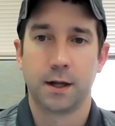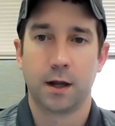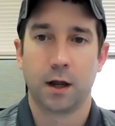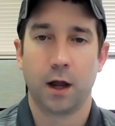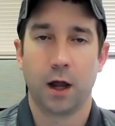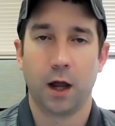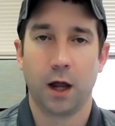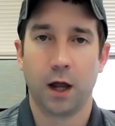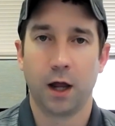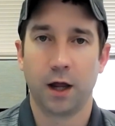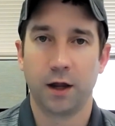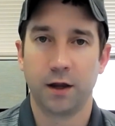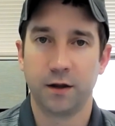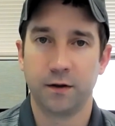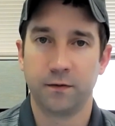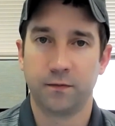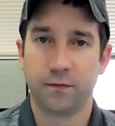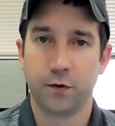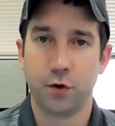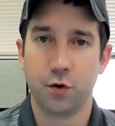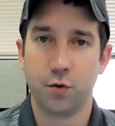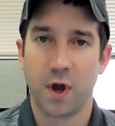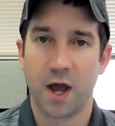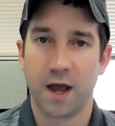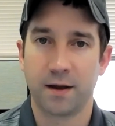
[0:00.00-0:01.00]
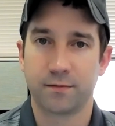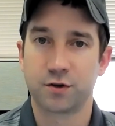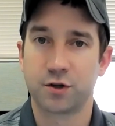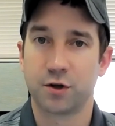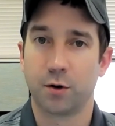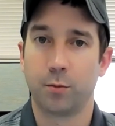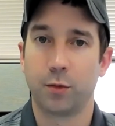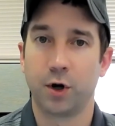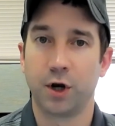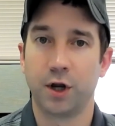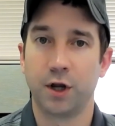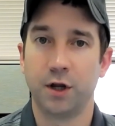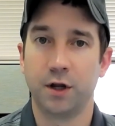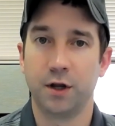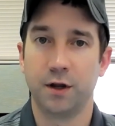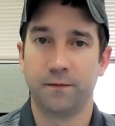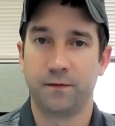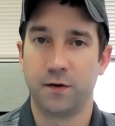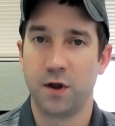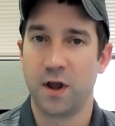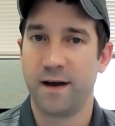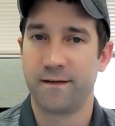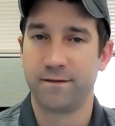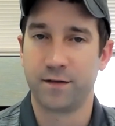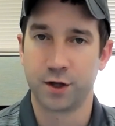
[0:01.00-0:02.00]
If you have
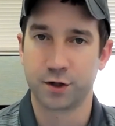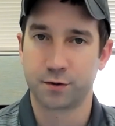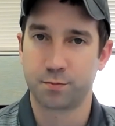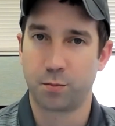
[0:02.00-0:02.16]
this